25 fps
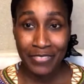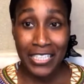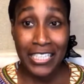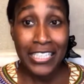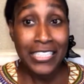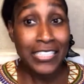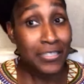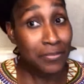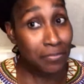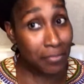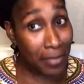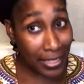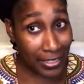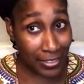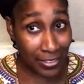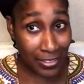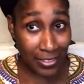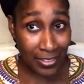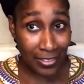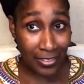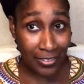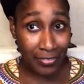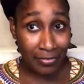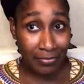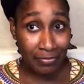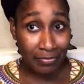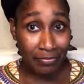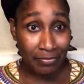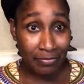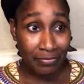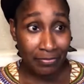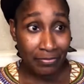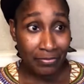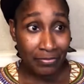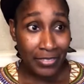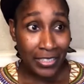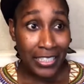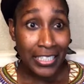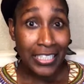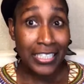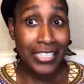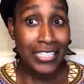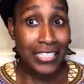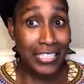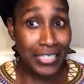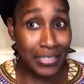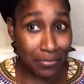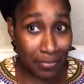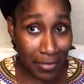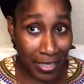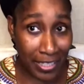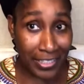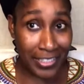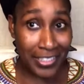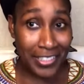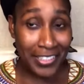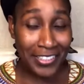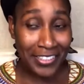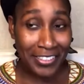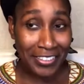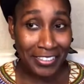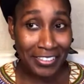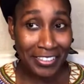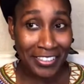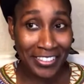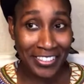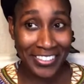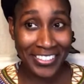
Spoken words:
It's medicine. It is medicine.